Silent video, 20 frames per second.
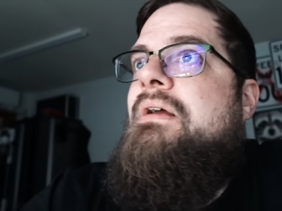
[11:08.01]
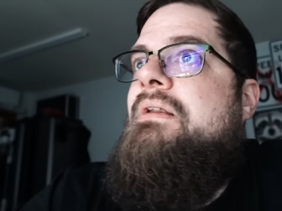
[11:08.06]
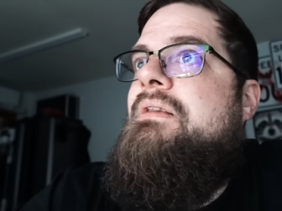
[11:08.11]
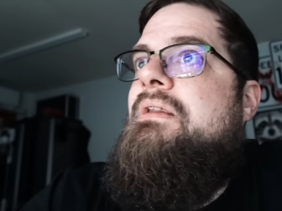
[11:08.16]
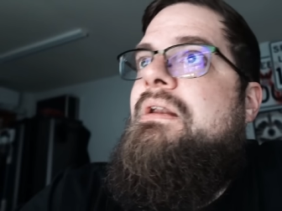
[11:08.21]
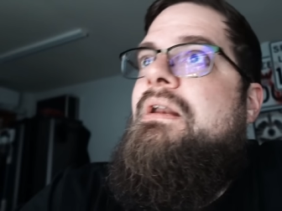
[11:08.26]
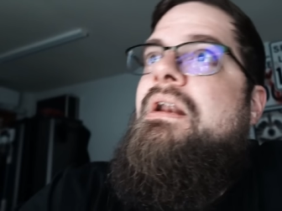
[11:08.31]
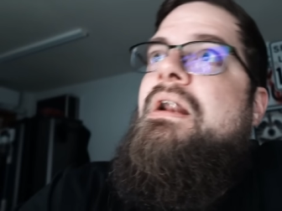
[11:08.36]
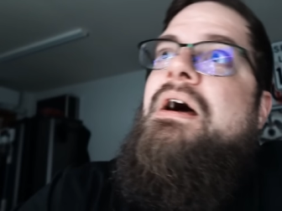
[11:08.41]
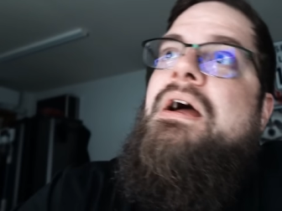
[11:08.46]

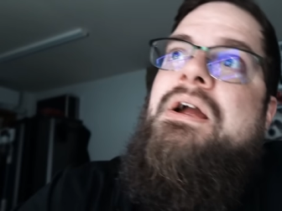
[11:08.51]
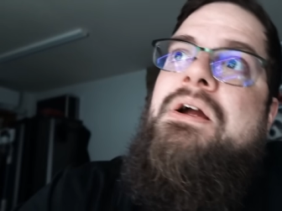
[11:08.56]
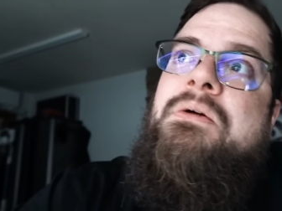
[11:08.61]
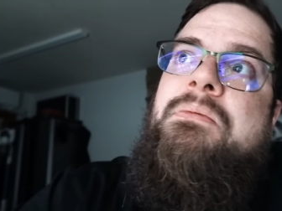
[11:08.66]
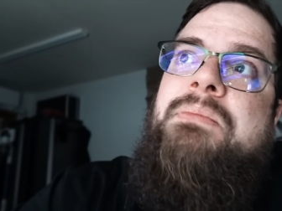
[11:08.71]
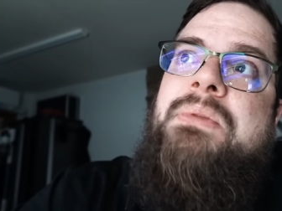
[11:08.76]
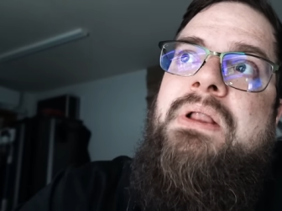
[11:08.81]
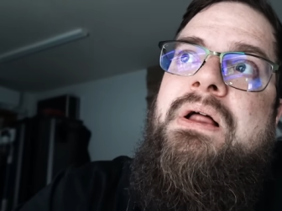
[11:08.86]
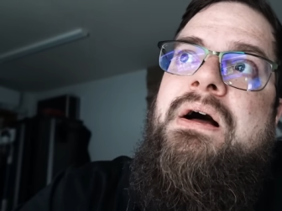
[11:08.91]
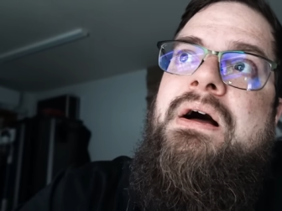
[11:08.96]
did an
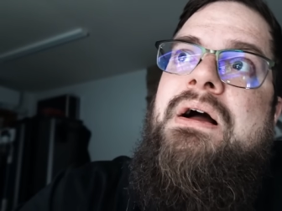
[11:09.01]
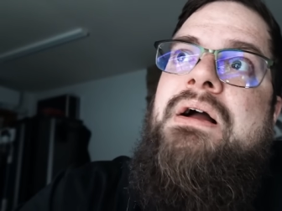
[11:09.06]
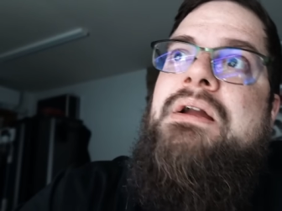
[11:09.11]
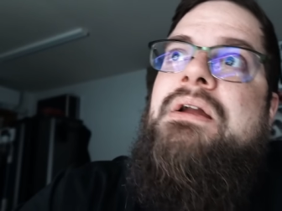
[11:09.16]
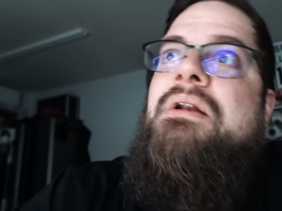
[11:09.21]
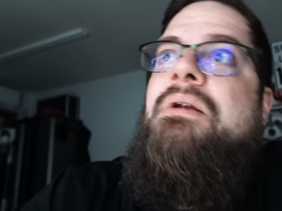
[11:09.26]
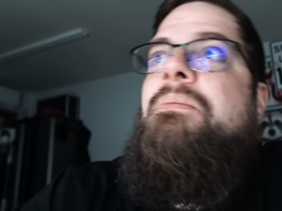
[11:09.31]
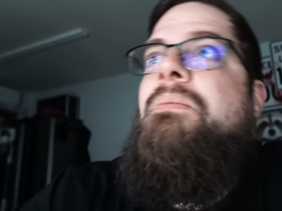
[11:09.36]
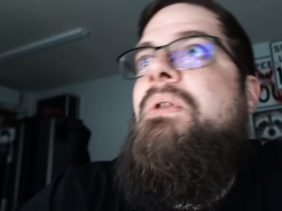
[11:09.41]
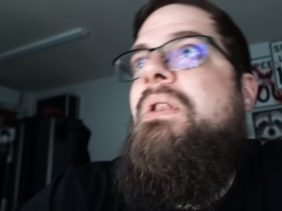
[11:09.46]
iron block
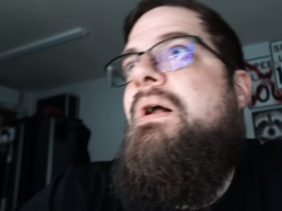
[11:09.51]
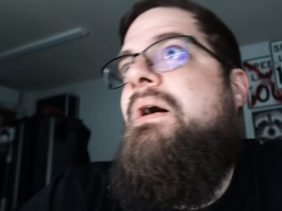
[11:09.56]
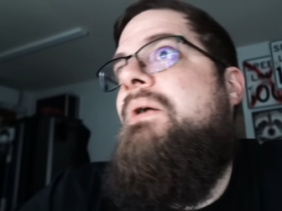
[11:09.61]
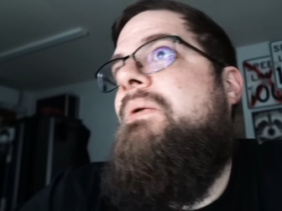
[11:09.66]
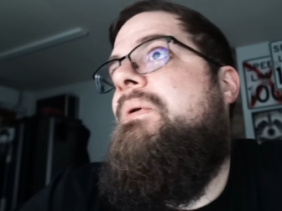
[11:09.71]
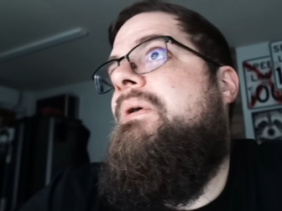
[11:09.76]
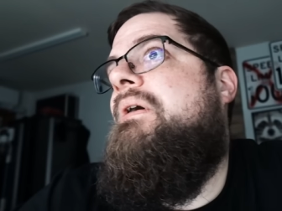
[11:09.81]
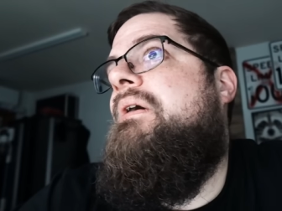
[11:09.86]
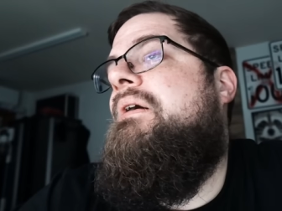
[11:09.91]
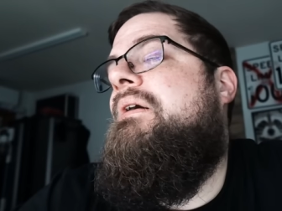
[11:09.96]
and a
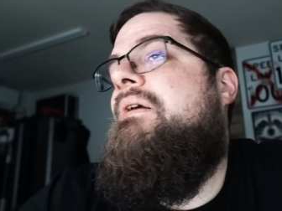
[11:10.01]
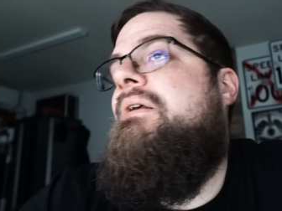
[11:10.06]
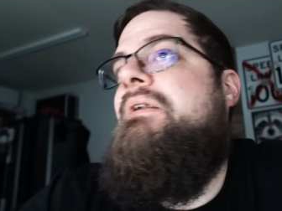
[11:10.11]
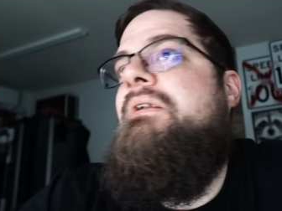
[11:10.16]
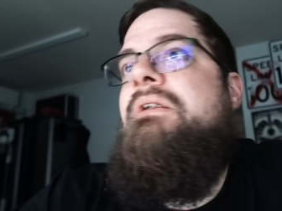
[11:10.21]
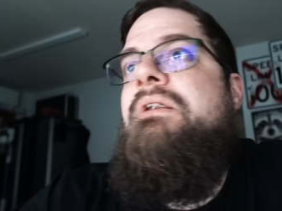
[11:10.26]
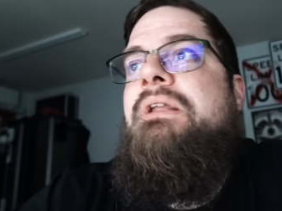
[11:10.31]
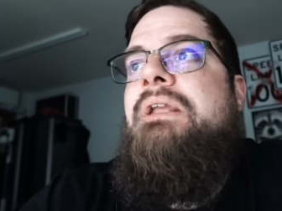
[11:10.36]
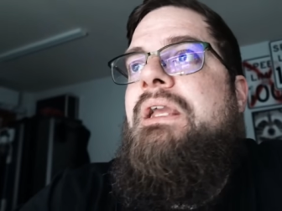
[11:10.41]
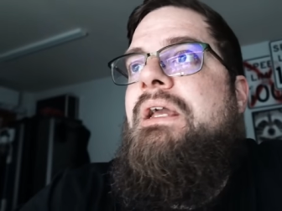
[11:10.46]
blower
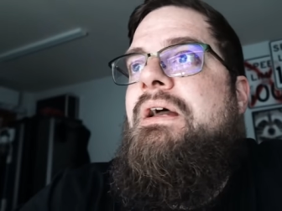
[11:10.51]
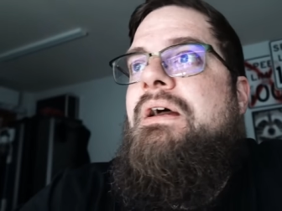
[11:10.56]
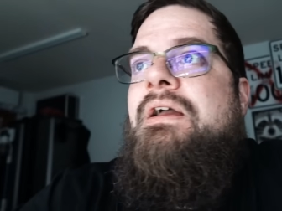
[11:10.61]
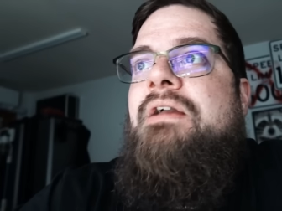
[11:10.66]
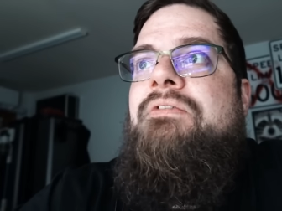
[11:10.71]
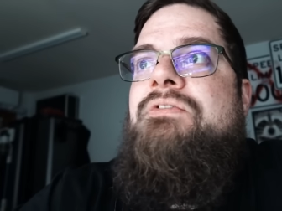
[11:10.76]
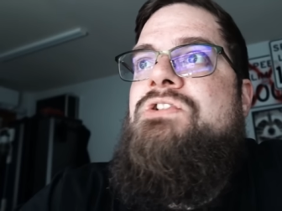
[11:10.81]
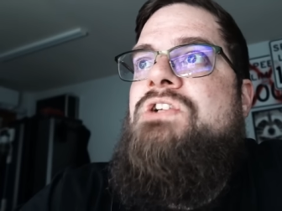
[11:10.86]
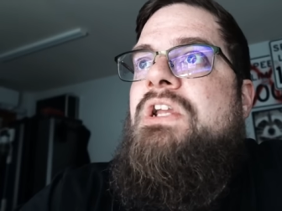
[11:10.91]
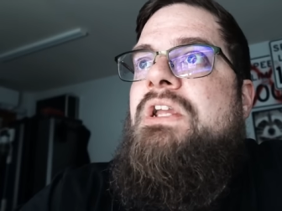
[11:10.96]
and yeah
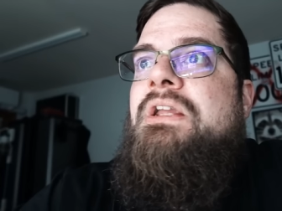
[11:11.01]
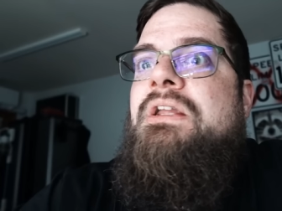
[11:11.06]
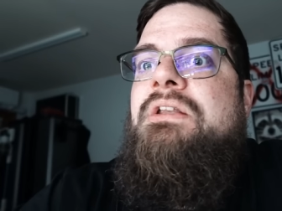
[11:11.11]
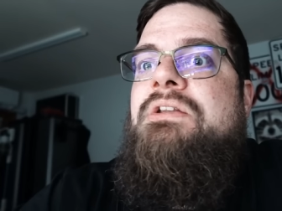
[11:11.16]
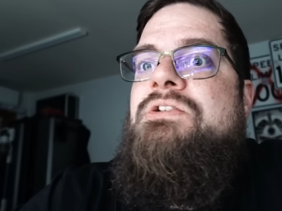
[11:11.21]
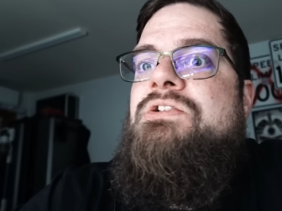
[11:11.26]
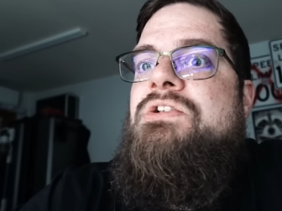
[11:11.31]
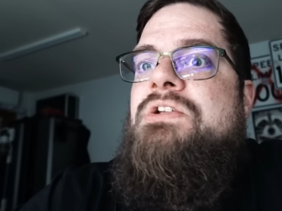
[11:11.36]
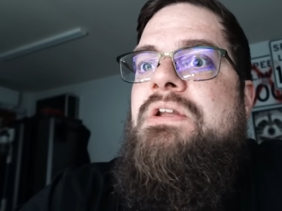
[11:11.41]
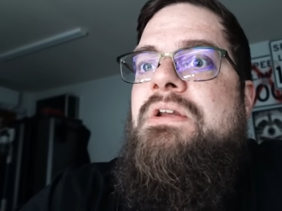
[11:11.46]
I've
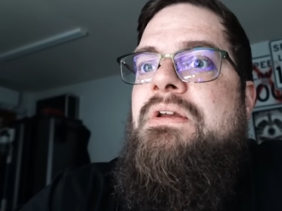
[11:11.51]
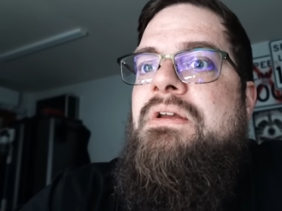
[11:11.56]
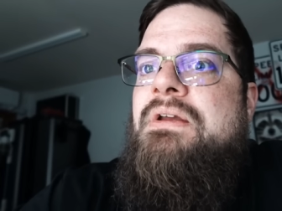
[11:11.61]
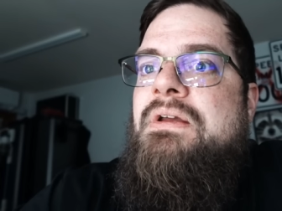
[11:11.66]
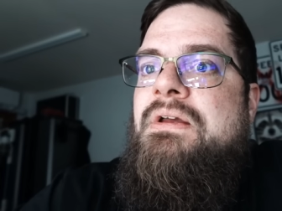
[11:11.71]
changed